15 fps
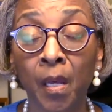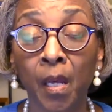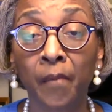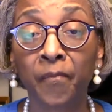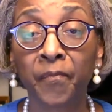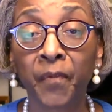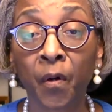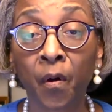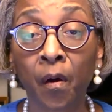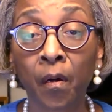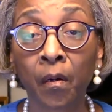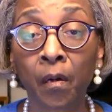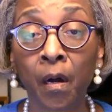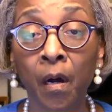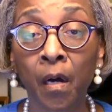for
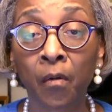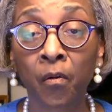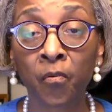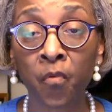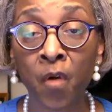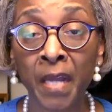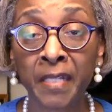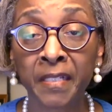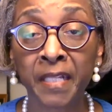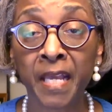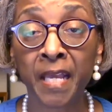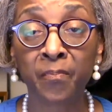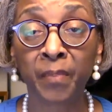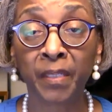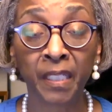Christ and
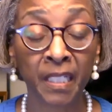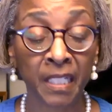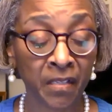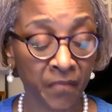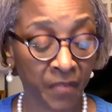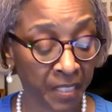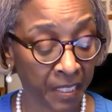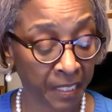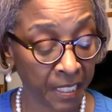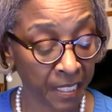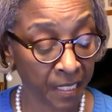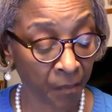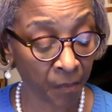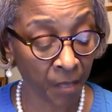believing in him.